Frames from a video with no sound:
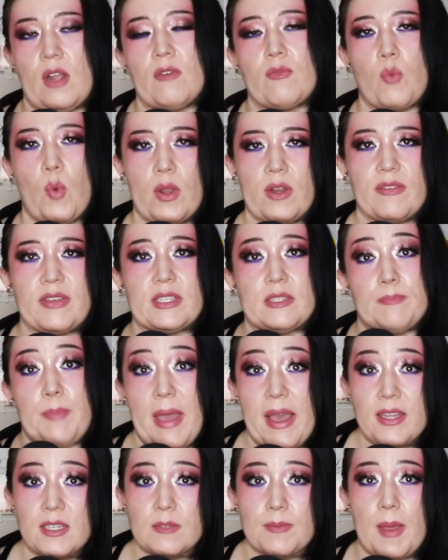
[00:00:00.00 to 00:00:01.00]
of one of his
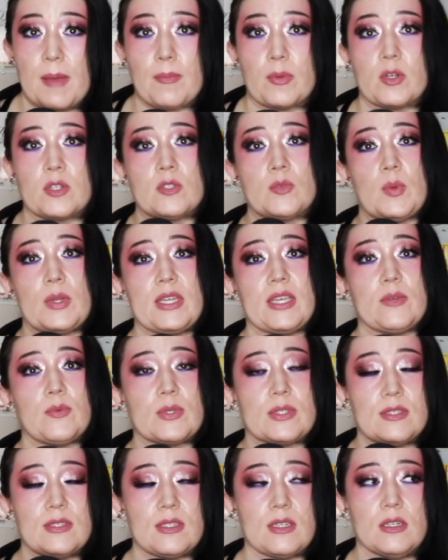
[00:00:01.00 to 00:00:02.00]
band members when he
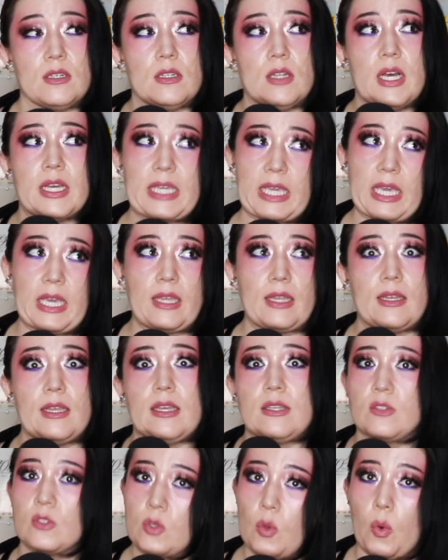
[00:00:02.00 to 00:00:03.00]
was still a kid
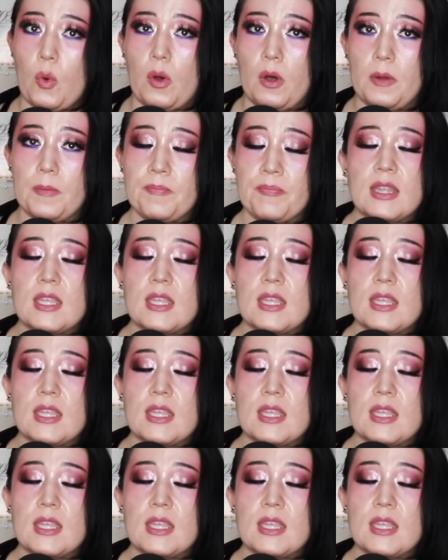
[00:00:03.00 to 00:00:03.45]
in school.